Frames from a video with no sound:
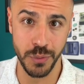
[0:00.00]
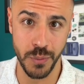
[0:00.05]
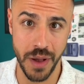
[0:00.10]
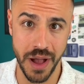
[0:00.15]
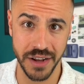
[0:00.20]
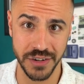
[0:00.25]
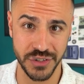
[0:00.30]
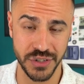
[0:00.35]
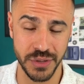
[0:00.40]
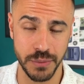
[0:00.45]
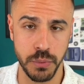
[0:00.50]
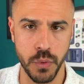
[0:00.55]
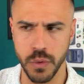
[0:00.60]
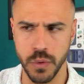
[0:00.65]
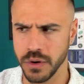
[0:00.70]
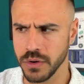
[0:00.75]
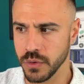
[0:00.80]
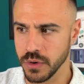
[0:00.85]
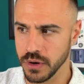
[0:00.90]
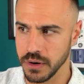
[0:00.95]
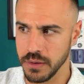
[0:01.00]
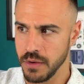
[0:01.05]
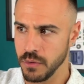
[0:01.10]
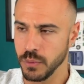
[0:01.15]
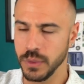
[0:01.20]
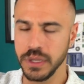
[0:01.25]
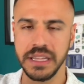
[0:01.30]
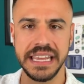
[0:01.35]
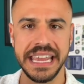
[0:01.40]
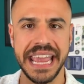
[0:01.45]
Watch support, or
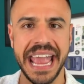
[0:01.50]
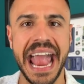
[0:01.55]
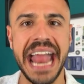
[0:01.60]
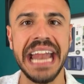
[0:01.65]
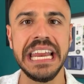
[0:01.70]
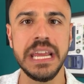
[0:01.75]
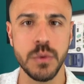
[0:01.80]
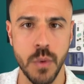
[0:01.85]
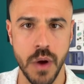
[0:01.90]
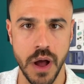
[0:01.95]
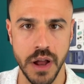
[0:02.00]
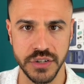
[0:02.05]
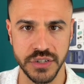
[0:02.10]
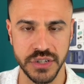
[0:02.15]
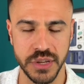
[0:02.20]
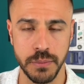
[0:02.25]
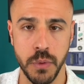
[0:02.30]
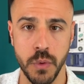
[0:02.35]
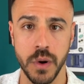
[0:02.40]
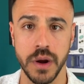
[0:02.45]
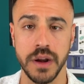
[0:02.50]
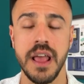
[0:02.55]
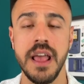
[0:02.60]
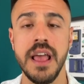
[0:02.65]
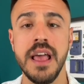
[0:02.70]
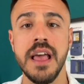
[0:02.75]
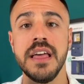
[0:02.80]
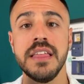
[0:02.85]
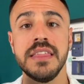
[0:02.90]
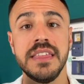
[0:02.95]
really any watch support,
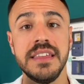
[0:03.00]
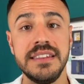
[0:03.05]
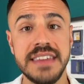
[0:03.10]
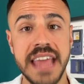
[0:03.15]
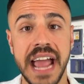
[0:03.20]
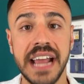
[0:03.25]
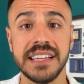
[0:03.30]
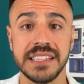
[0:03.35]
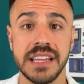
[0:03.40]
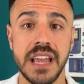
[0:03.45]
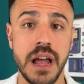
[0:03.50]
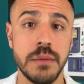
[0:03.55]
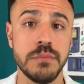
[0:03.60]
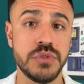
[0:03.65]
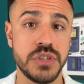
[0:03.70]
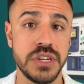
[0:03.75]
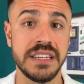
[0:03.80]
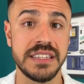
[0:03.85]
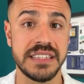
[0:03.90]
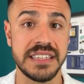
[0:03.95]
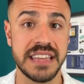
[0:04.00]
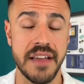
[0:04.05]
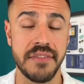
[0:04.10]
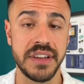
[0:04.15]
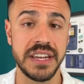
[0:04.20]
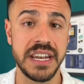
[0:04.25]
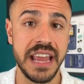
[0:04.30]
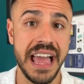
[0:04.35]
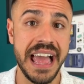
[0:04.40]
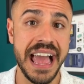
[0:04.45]
the Dexcom
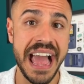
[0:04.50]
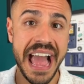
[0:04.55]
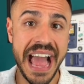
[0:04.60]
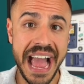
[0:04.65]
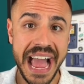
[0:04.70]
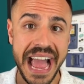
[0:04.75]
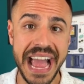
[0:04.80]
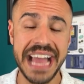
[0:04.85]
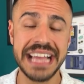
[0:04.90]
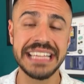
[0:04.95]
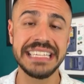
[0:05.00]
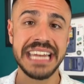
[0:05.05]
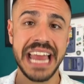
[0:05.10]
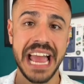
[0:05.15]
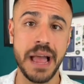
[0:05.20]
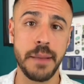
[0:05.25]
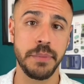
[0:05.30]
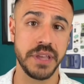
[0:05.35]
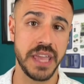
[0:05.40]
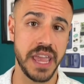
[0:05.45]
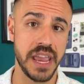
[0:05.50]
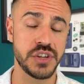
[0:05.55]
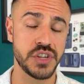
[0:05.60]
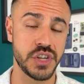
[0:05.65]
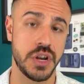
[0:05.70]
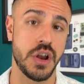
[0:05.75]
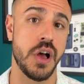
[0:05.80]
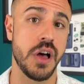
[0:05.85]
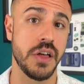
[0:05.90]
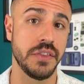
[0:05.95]
G7 has an
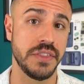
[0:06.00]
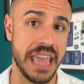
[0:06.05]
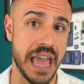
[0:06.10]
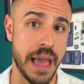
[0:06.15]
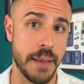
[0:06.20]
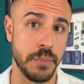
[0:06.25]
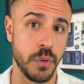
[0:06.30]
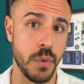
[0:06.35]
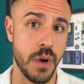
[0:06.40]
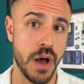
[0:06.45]
application on the Apple